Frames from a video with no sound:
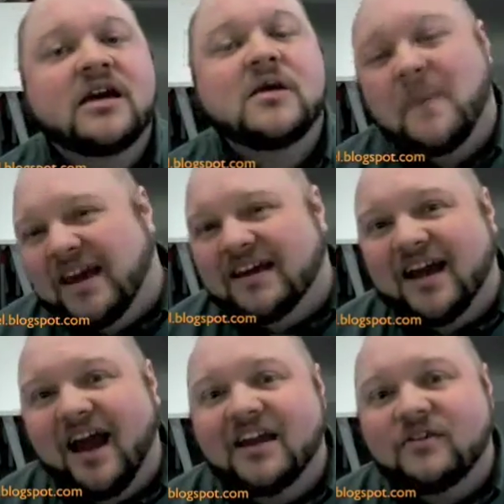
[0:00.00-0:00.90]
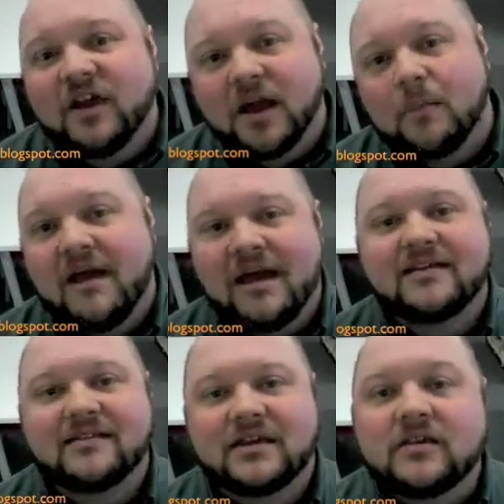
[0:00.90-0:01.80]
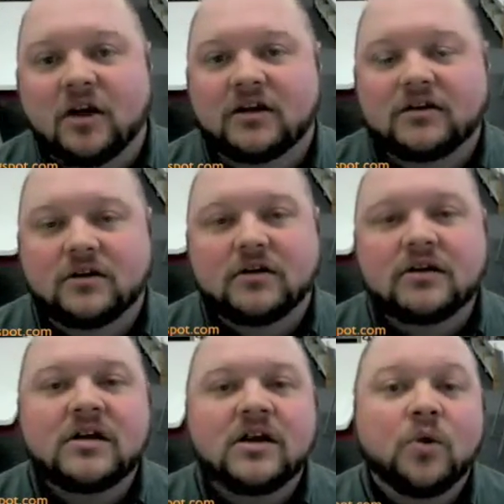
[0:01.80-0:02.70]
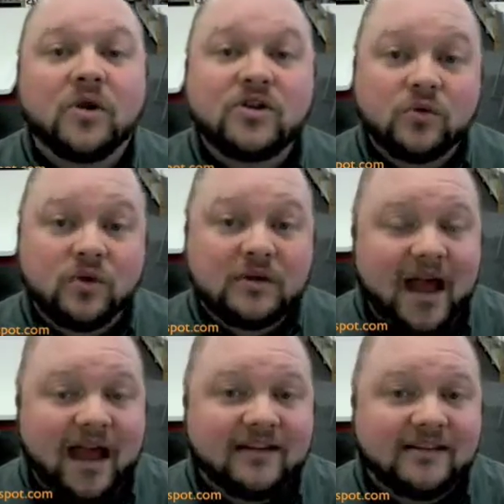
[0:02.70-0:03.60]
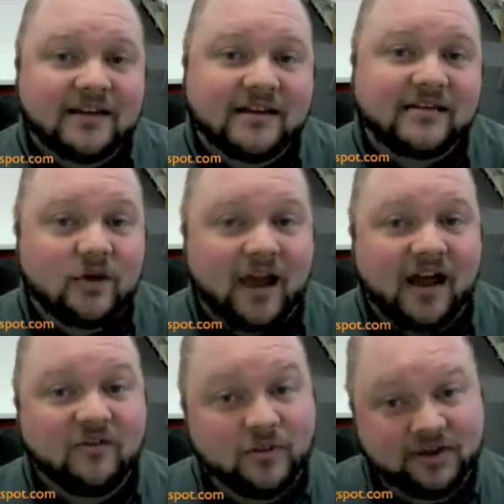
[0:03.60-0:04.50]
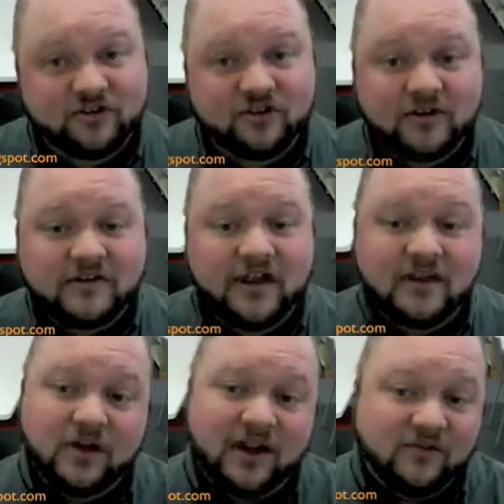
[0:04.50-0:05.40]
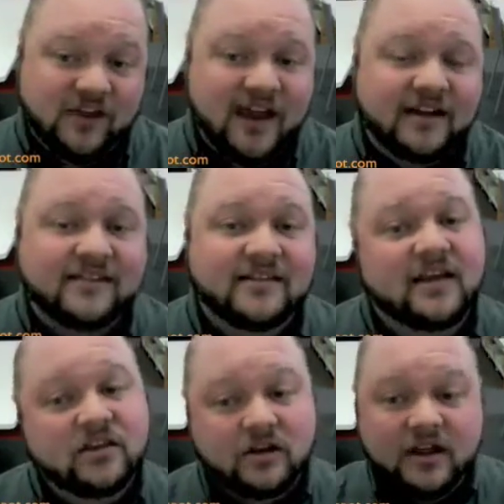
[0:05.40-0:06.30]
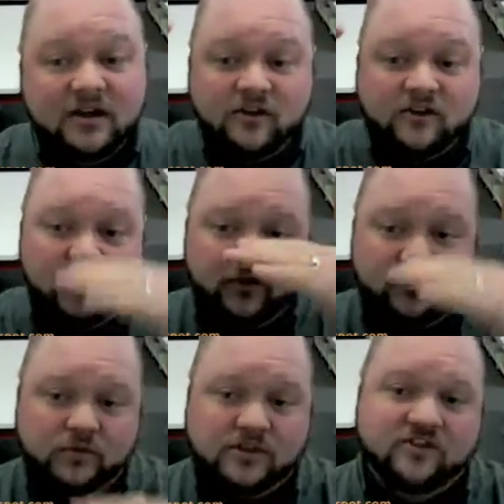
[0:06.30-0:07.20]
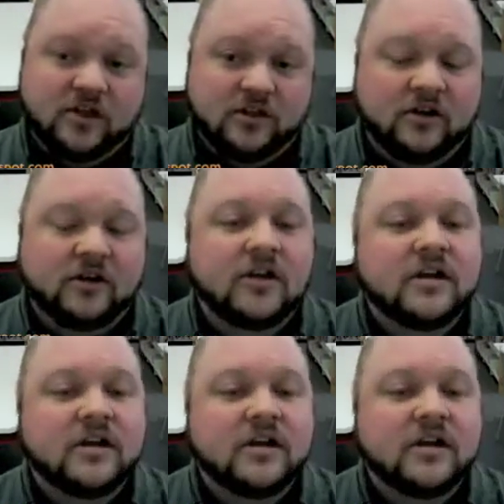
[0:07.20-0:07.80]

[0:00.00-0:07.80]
Make it kind of like a magazine article. When you read magazines, you have pictures and you have text, and they're interspersed with each other.